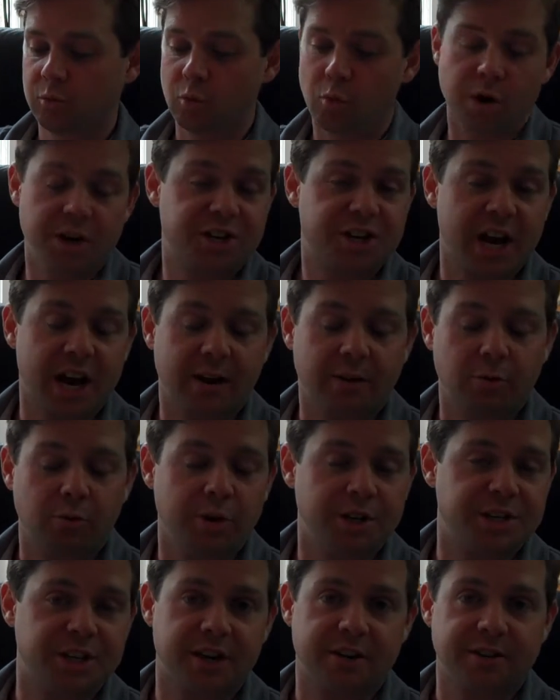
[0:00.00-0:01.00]
Which
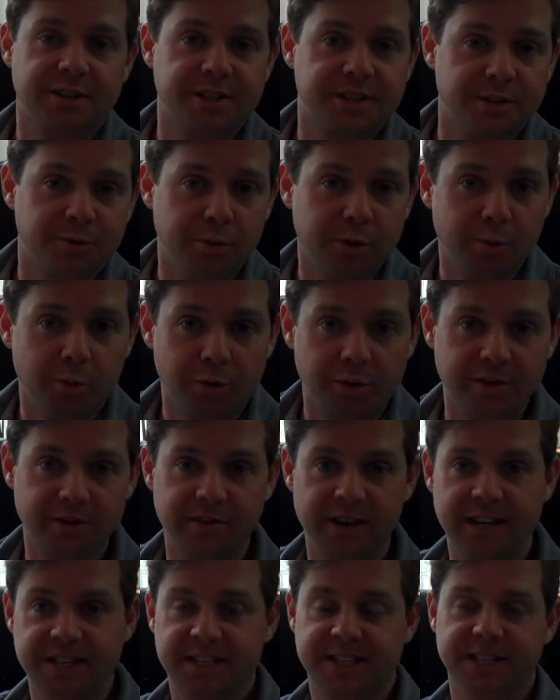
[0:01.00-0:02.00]
areas do we want to
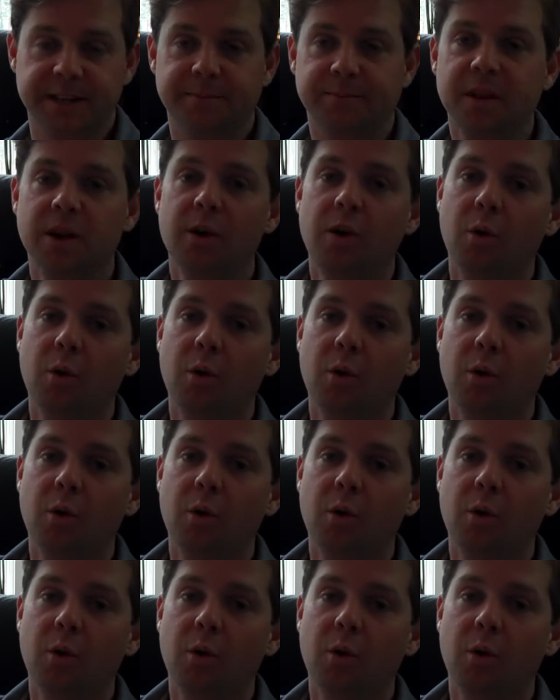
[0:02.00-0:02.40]
invest in?